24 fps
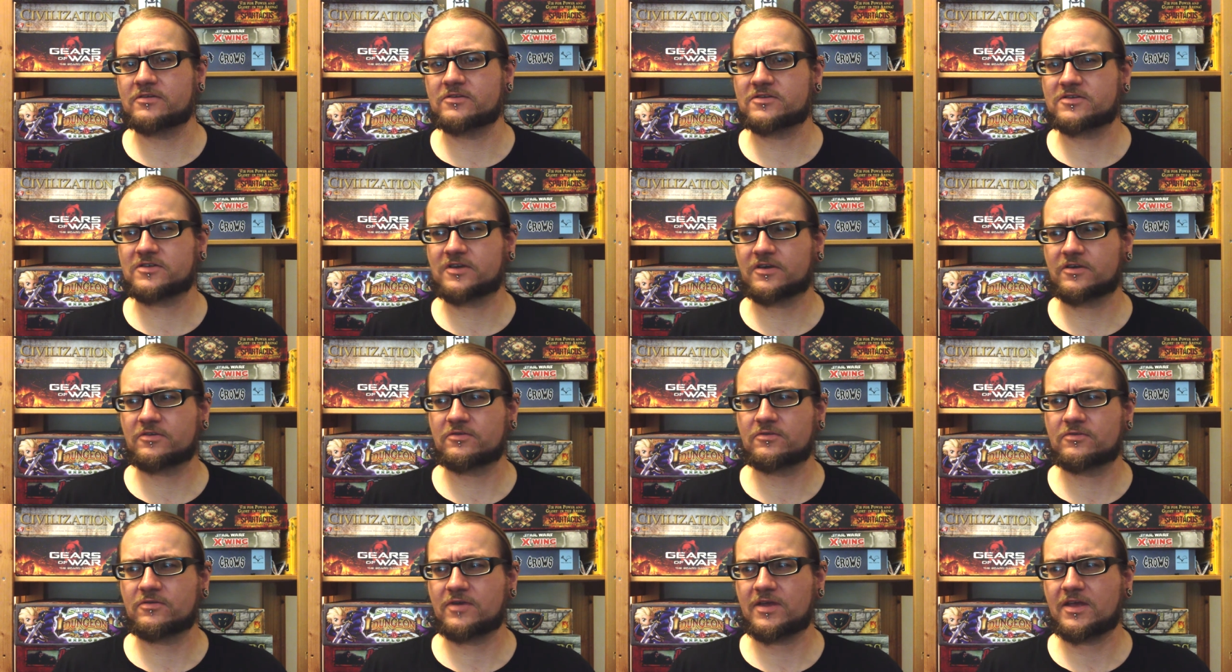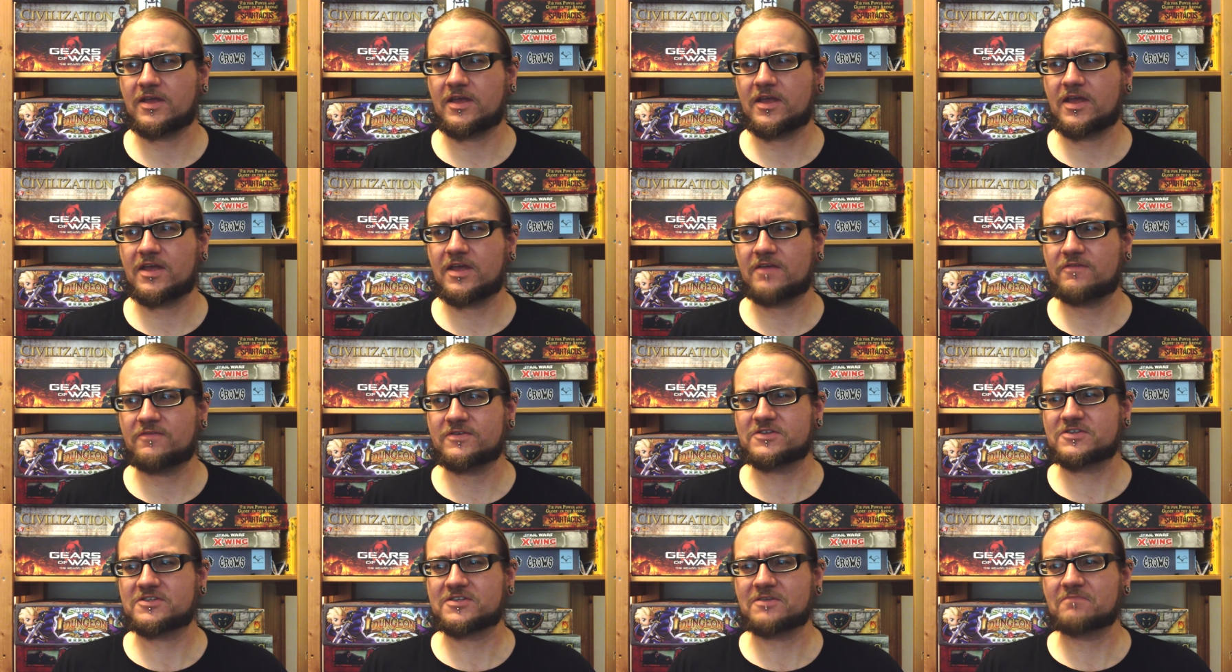So if
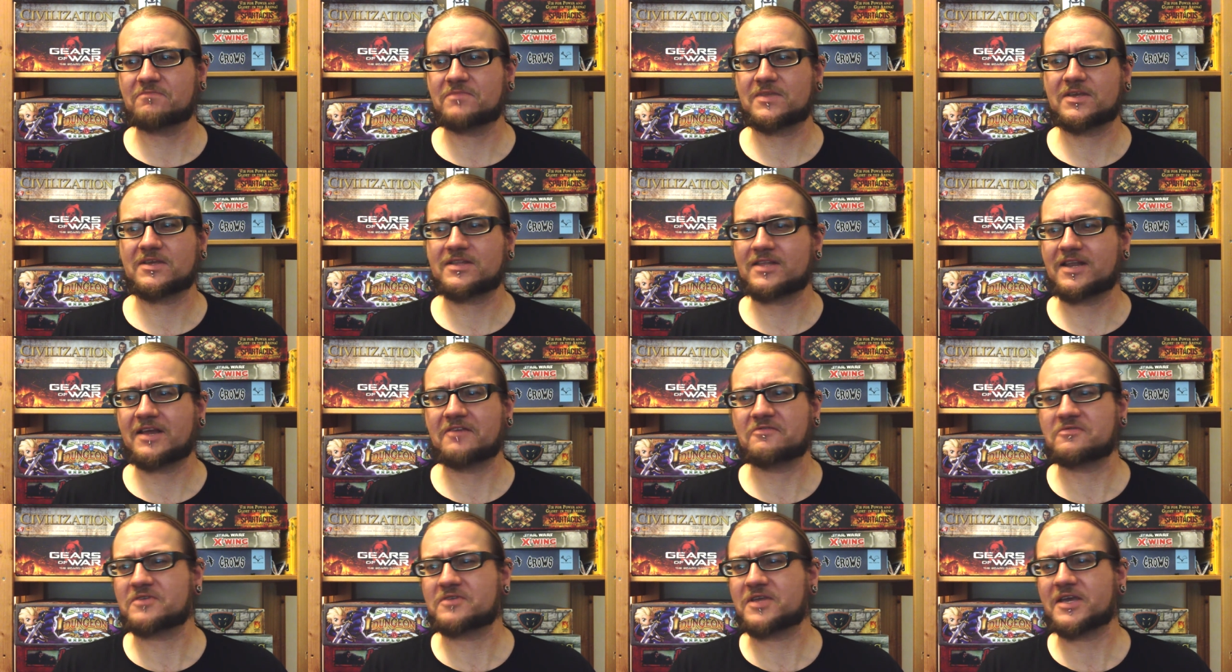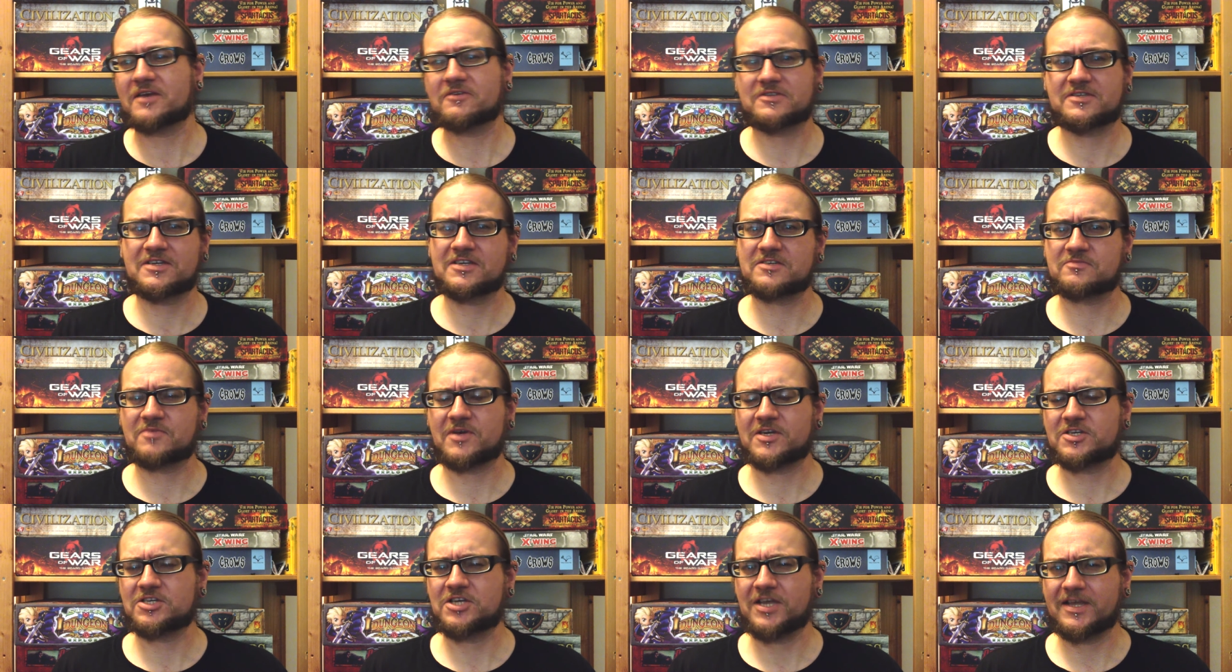it's something that everybody else does
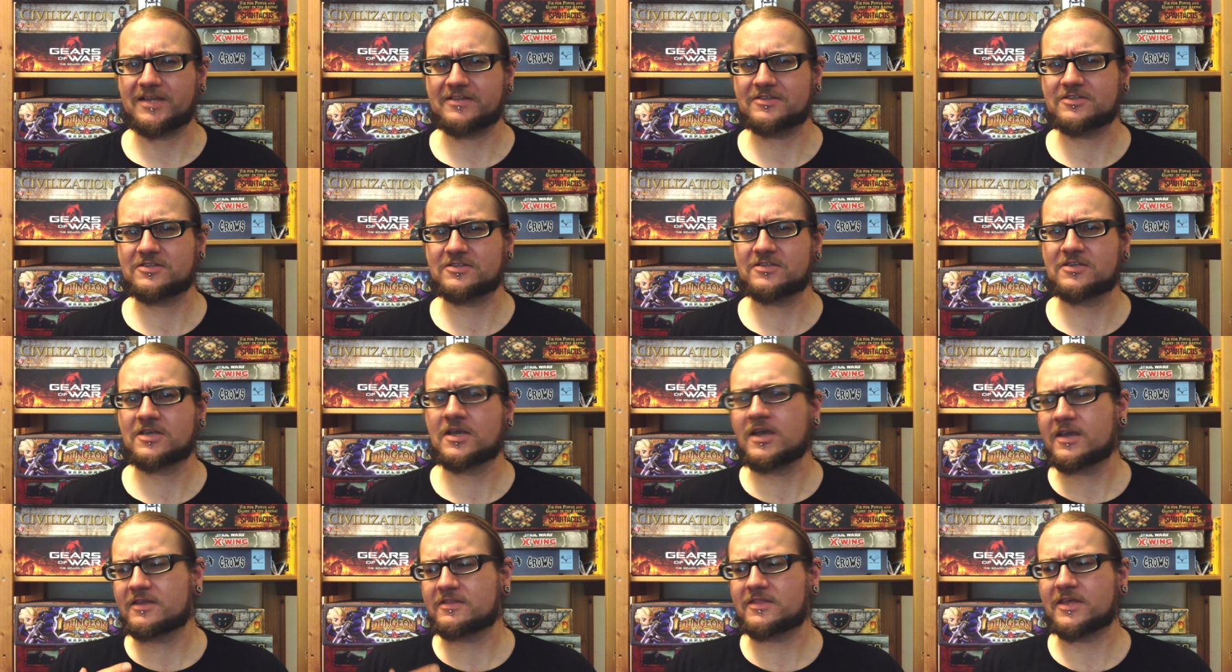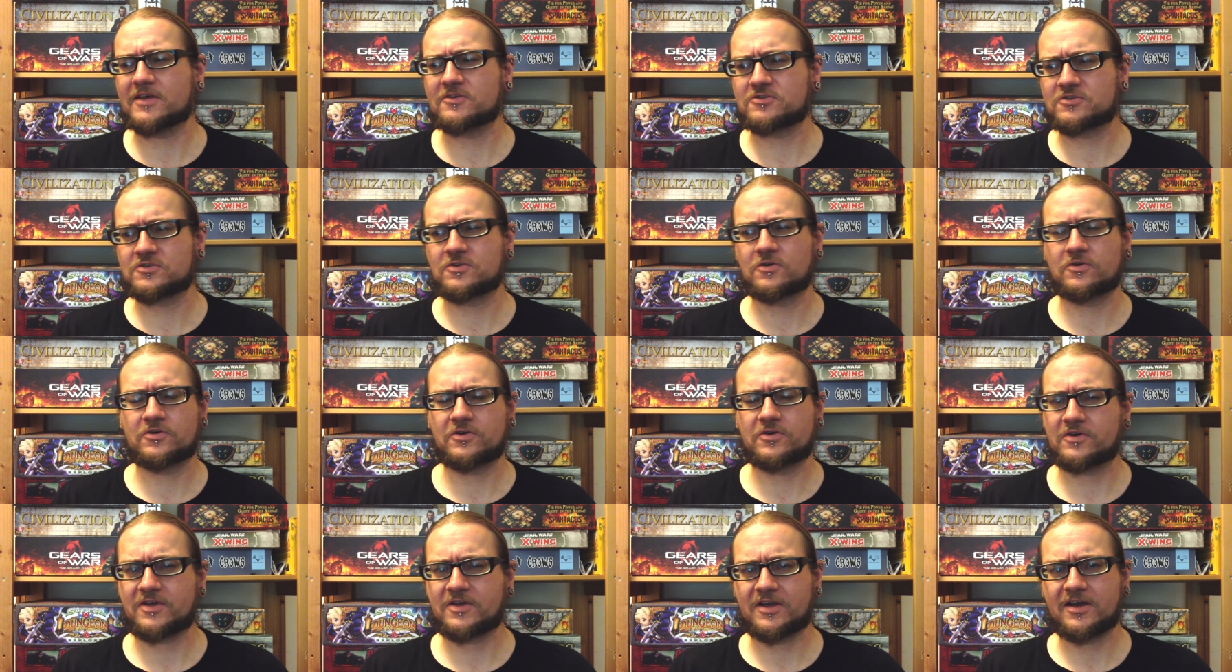by chance, they'll score
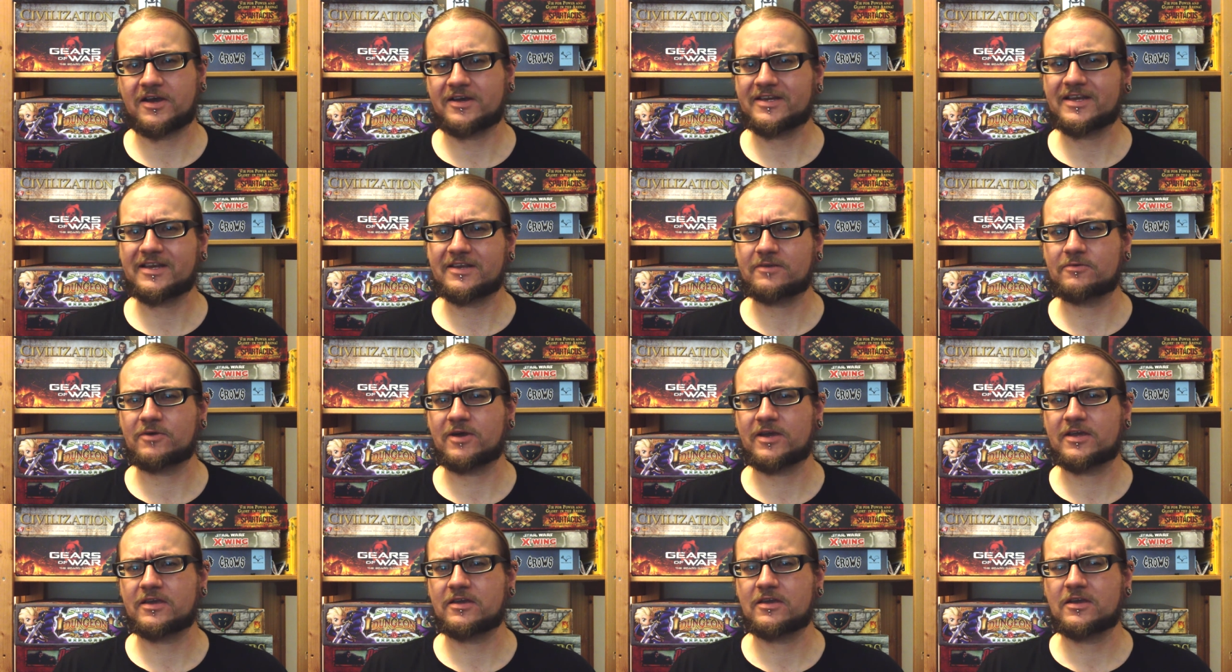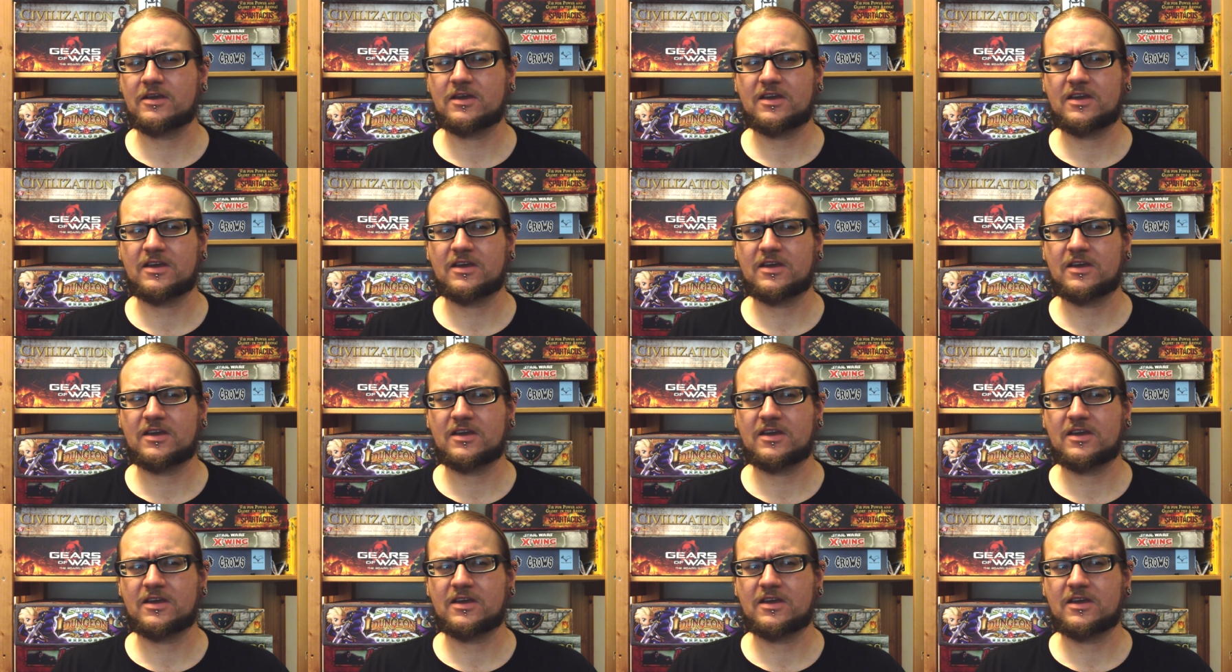your card anyway.